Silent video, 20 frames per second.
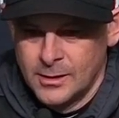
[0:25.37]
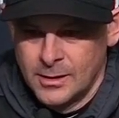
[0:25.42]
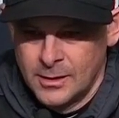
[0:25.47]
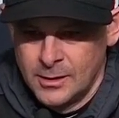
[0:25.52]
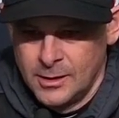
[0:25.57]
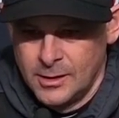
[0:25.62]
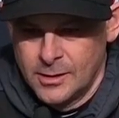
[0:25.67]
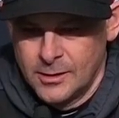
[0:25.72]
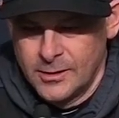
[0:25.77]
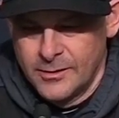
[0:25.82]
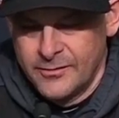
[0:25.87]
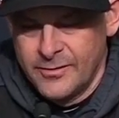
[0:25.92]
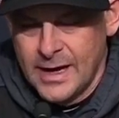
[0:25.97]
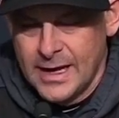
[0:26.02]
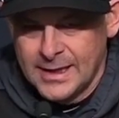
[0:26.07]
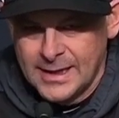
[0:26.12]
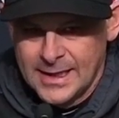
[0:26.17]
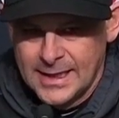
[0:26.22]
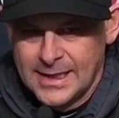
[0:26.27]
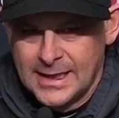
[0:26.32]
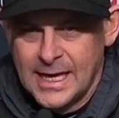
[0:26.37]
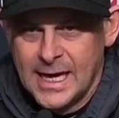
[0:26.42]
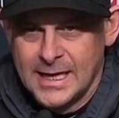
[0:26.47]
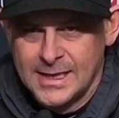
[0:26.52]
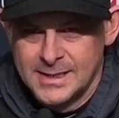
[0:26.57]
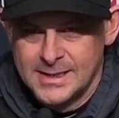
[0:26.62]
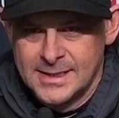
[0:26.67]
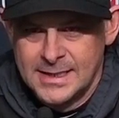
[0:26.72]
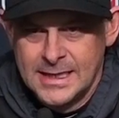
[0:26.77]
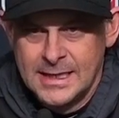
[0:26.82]
you know, the fact that he got
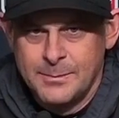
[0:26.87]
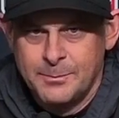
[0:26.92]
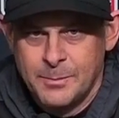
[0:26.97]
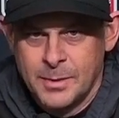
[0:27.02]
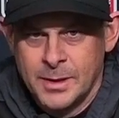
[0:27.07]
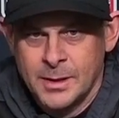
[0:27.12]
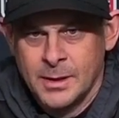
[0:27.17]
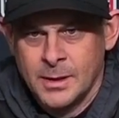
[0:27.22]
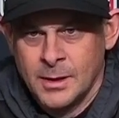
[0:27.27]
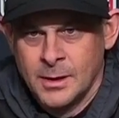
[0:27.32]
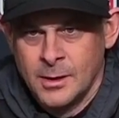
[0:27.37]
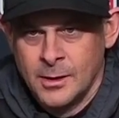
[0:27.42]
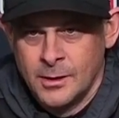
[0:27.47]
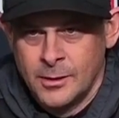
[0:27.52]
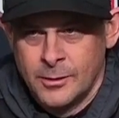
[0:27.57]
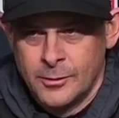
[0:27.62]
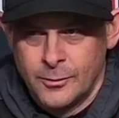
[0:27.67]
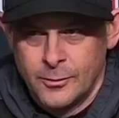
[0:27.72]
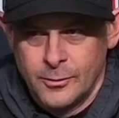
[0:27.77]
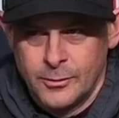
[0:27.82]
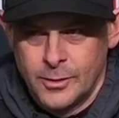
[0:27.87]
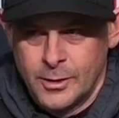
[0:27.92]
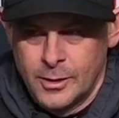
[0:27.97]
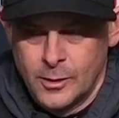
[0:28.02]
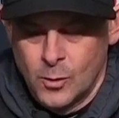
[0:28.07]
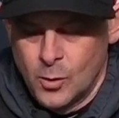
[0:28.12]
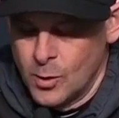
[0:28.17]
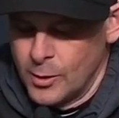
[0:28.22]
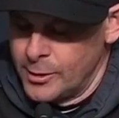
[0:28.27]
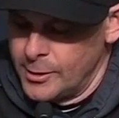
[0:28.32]
as deep through their
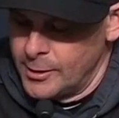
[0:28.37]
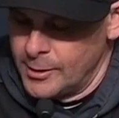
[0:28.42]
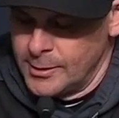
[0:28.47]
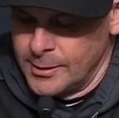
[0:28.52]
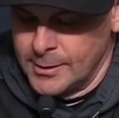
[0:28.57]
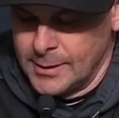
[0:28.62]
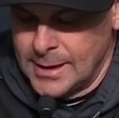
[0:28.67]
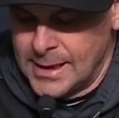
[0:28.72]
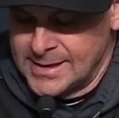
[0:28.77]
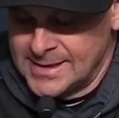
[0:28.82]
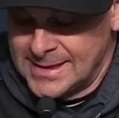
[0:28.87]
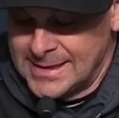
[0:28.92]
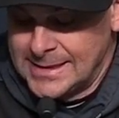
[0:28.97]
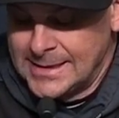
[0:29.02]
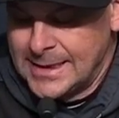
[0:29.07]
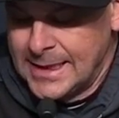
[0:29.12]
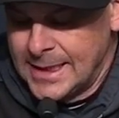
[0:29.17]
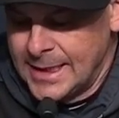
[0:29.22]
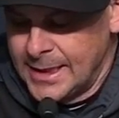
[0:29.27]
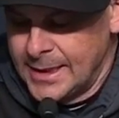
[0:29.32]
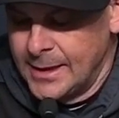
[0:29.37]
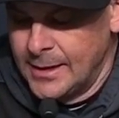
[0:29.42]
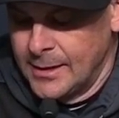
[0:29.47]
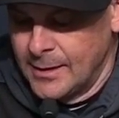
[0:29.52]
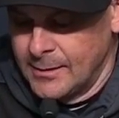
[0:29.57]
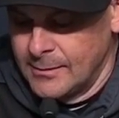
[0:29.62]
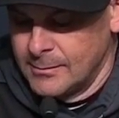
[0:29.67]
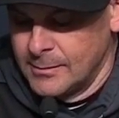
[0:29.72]
order as he did,